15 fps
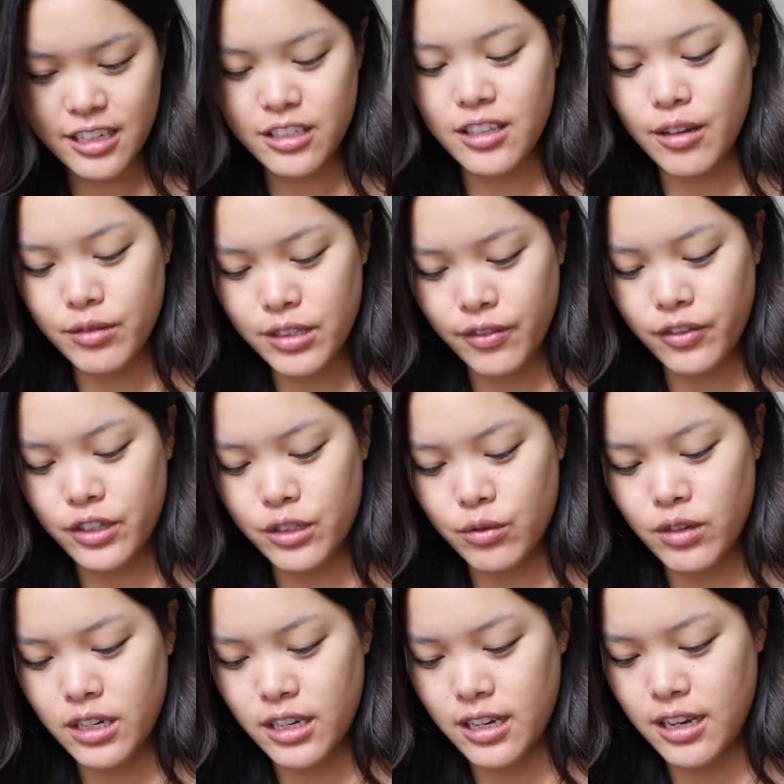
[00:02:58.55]
Yeah, so that was the first
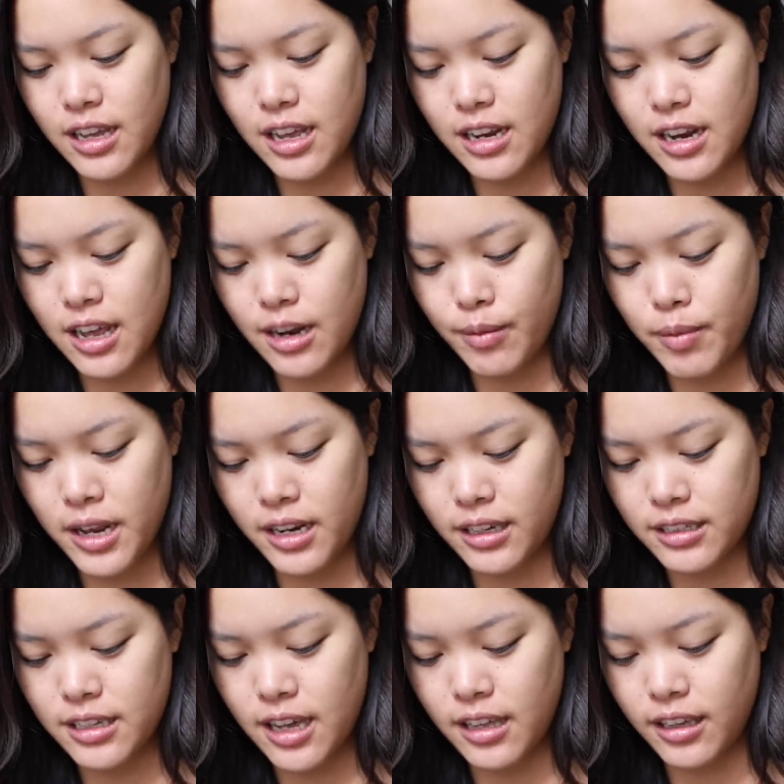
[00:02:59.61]
one and I hadn't had a
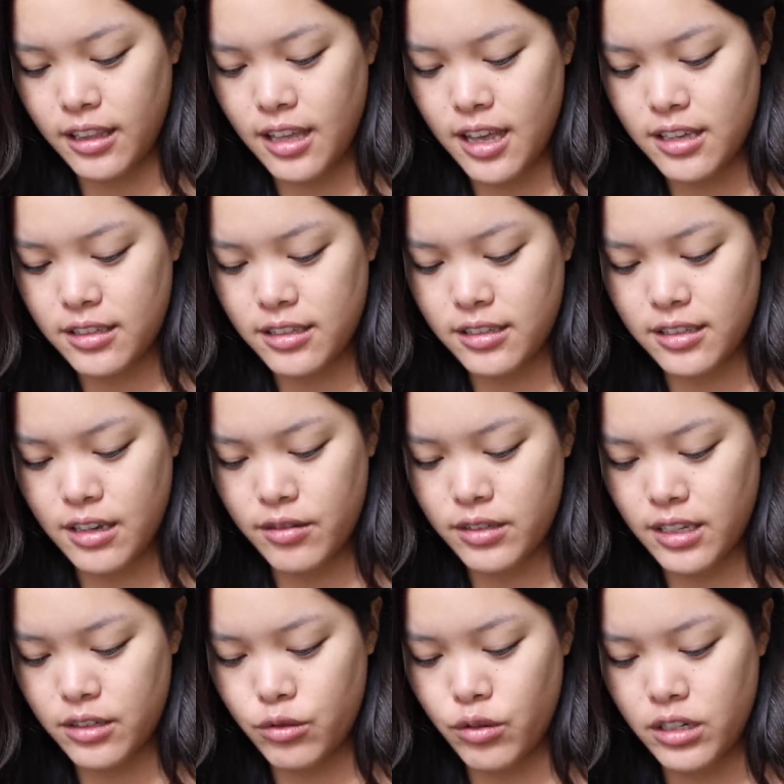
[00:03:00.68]
panic attack like that since I
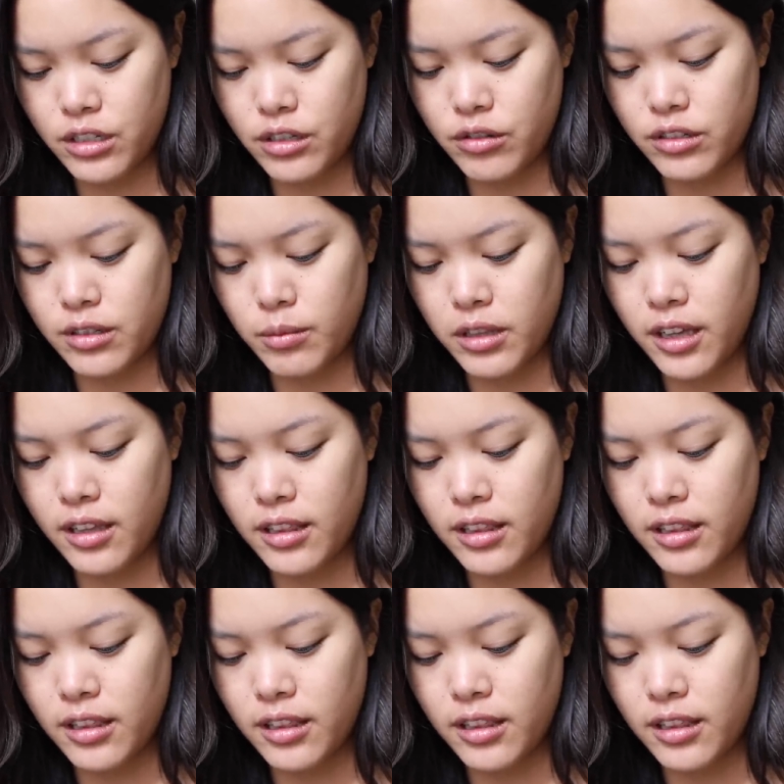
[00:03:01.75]
was like 22 or something